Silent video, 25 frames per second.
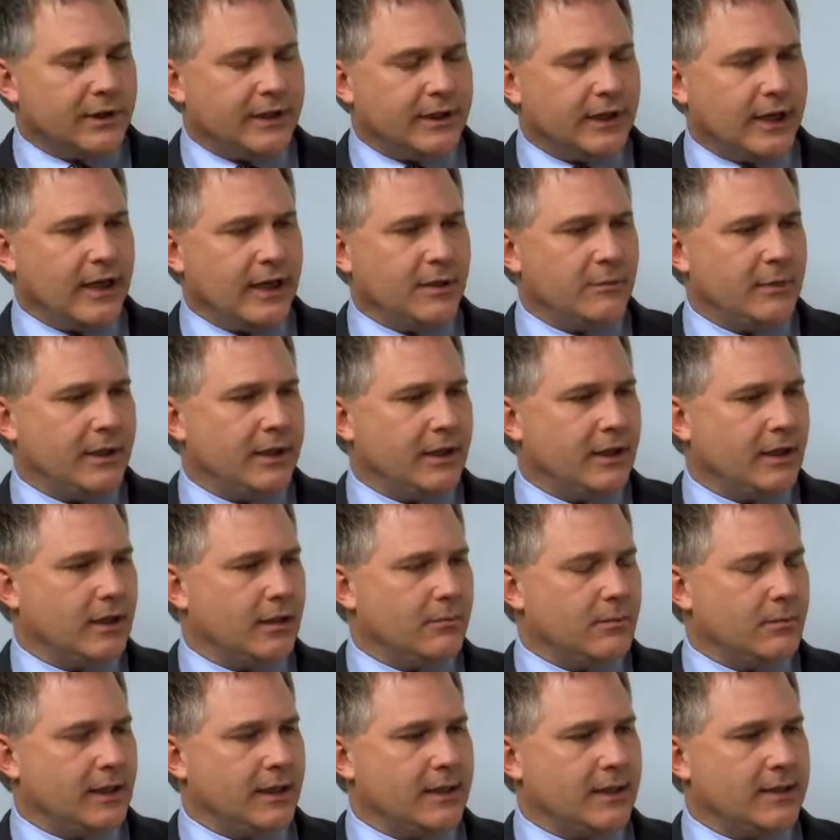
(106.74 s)
retirement
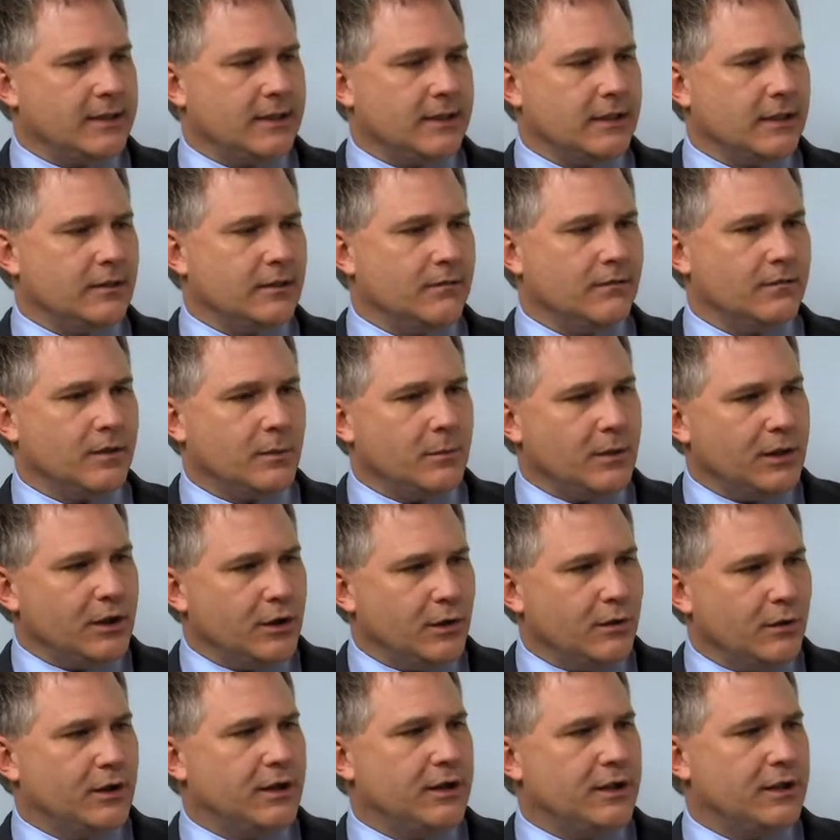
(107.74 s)
income, that is income from
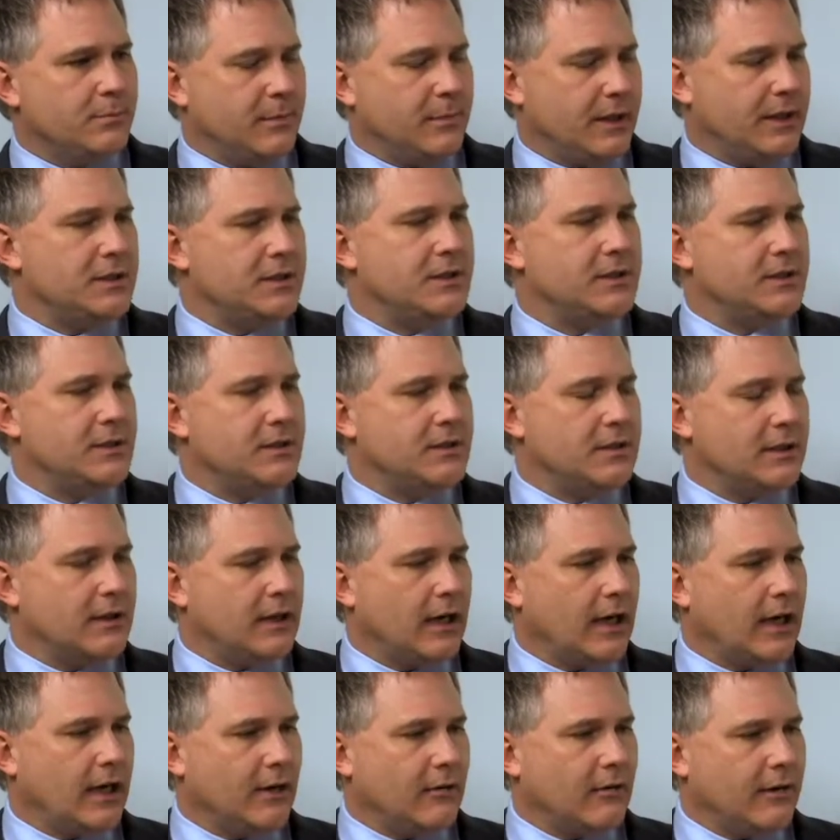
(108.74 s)
annuities, pensions, and
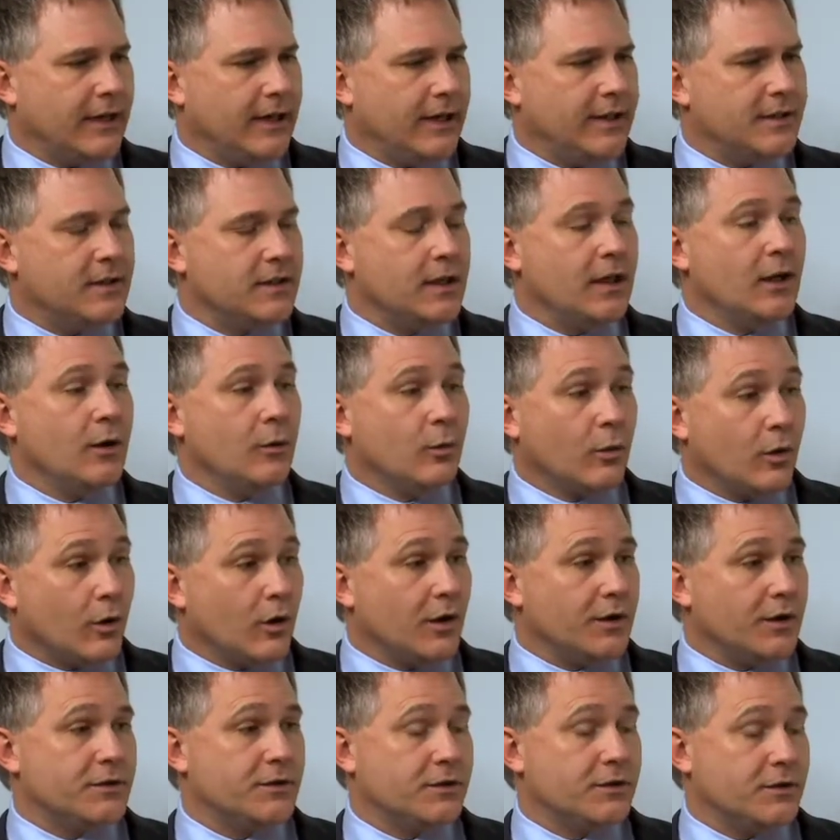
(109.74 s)
IRAs, were
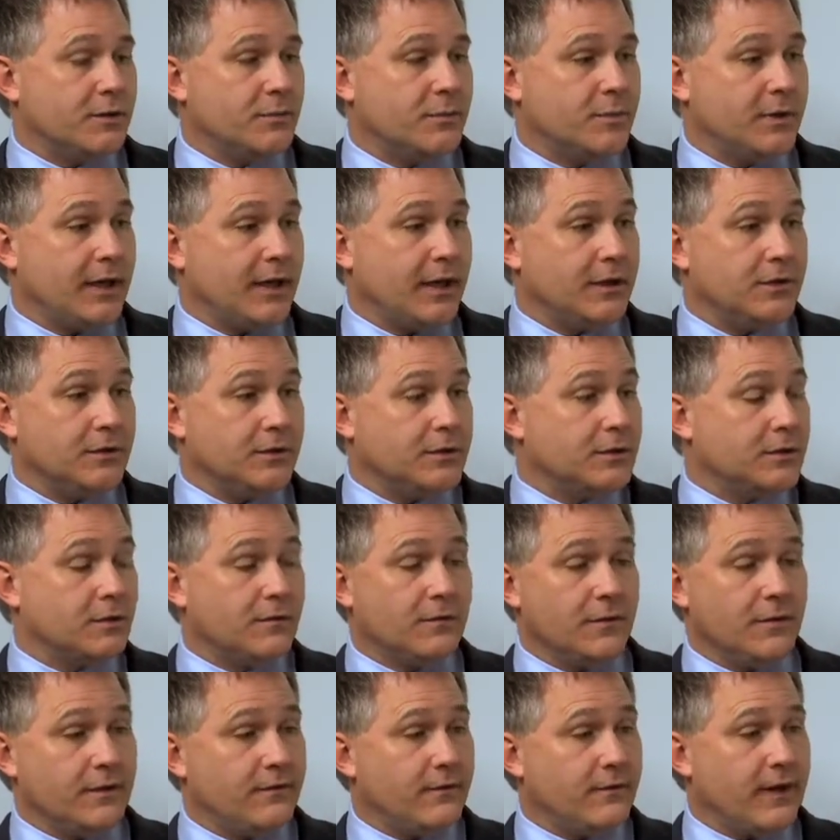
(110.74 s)
also substantial. So
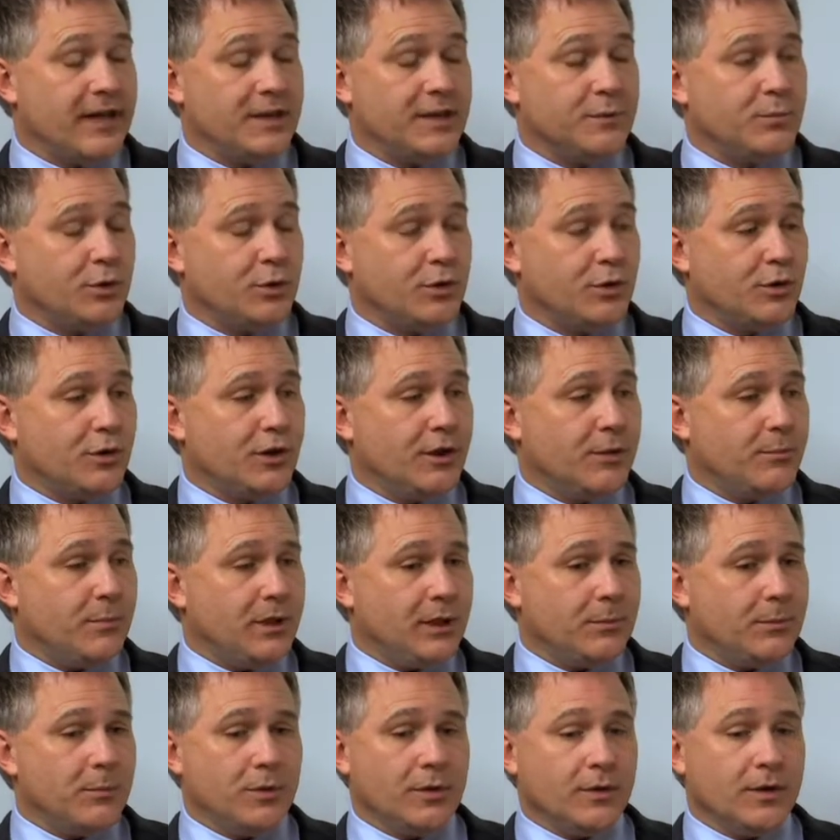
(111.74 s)
for the vast majority of
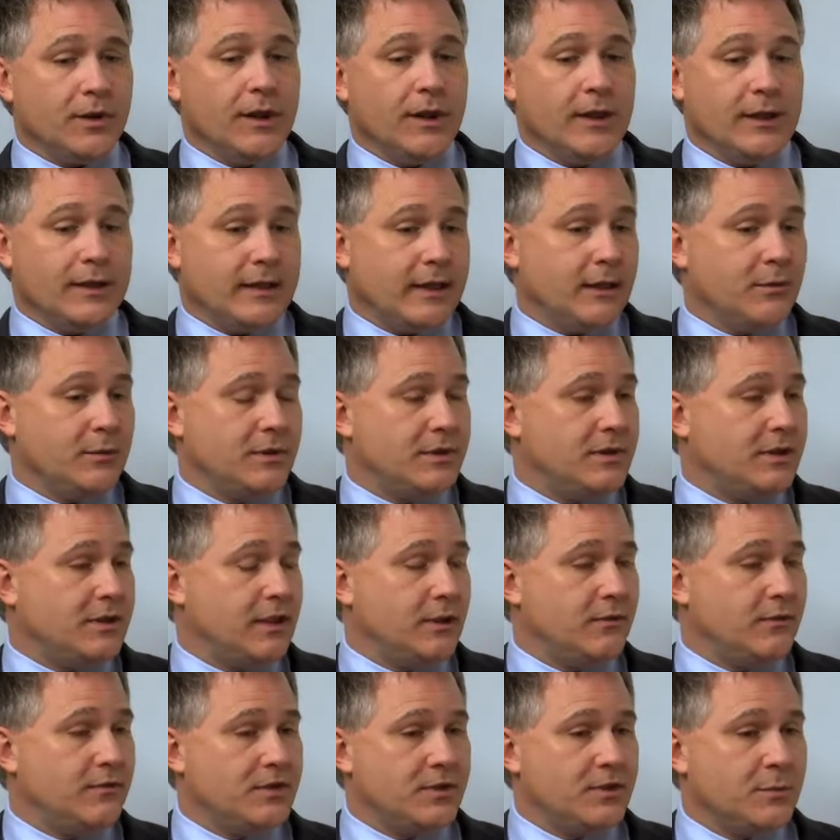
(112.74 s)
people, they
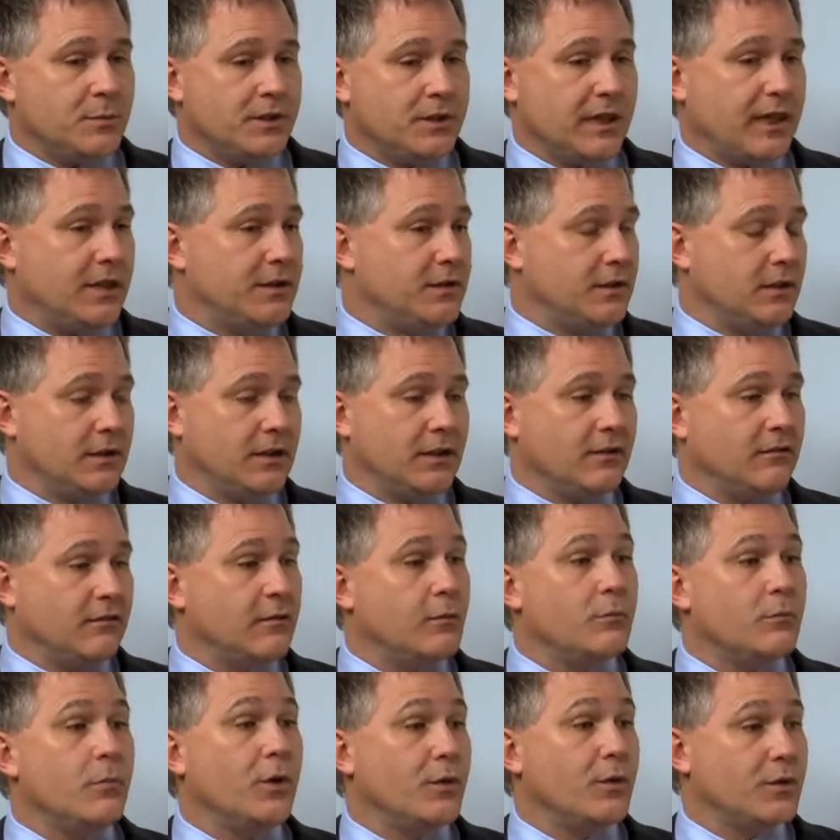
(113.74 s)
receive substantial income
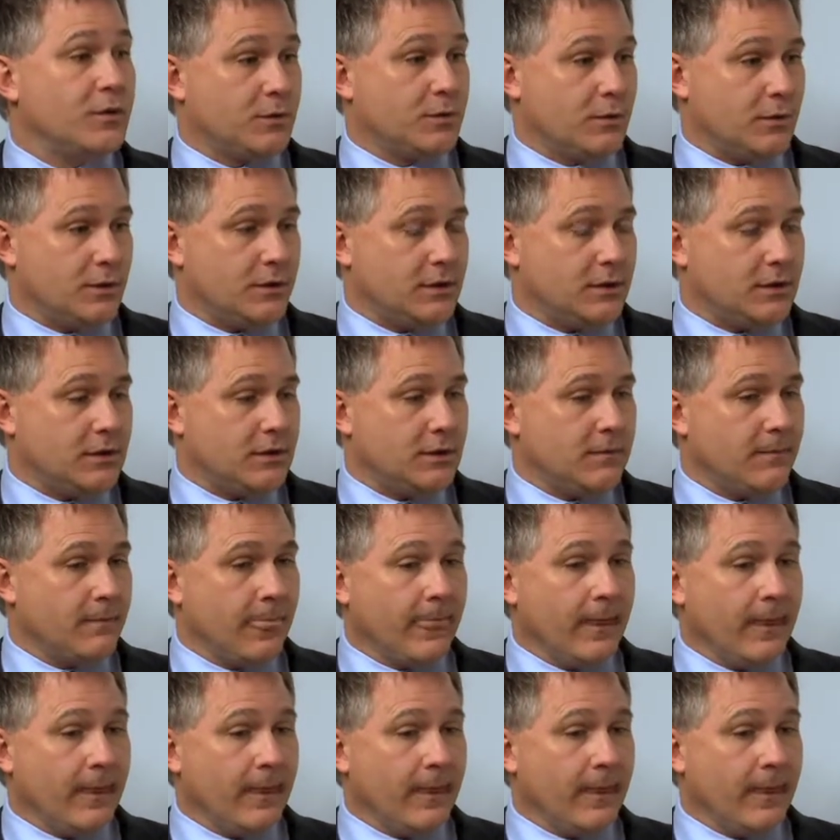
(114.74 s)
from both sources.